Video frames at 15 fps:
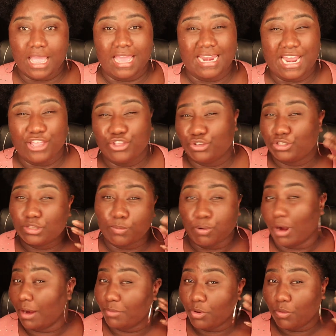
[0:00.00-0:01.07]
And I use the
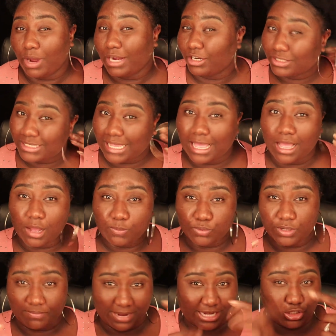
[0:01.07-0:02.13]
primer water to help
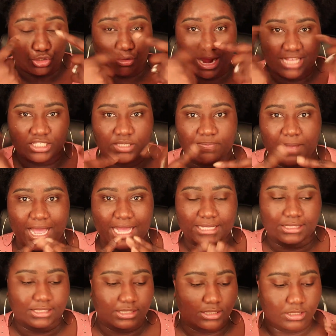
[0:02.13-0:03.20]
with my dry
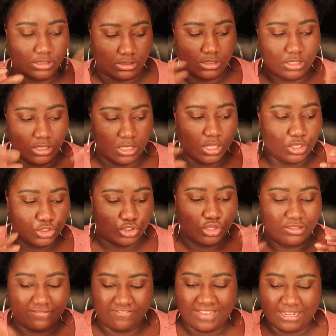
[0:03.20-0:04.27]
spots
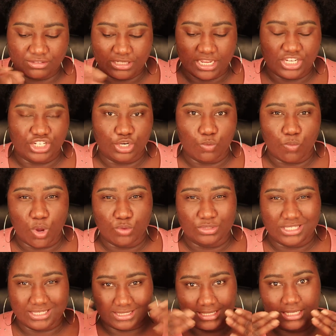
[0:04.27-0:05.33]
so the foundation won't
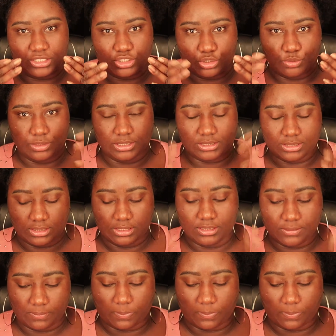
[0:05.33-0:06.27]
stick to it.